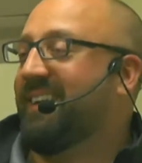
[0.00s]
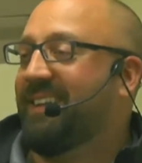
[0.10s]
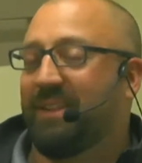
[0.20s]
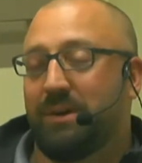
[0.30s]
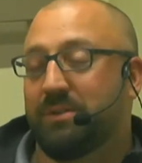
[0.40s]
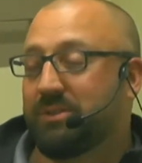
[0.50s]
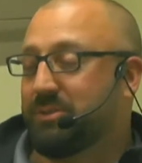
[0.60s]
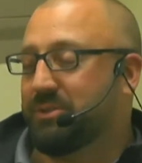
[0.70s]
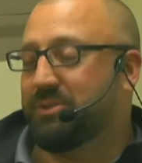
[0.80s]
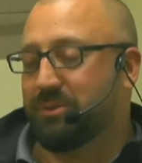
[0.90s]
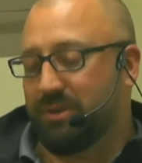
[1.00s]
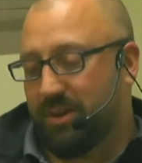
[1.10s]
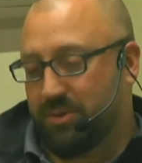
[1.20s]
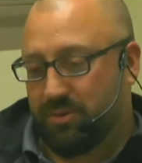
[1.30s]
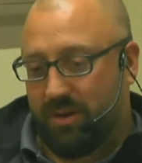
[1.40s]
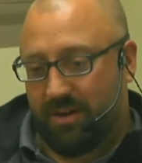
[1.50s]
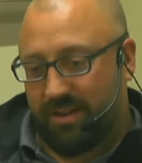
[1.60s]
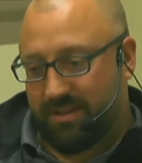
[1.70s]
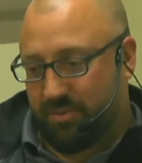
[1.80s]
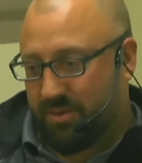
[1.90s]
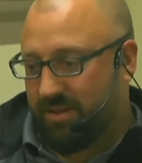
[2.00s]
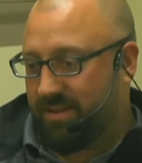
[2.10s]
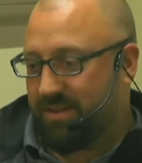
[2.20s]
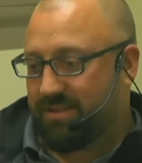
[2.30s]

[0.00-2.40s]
Long story short, Coach Rod gets wind of this.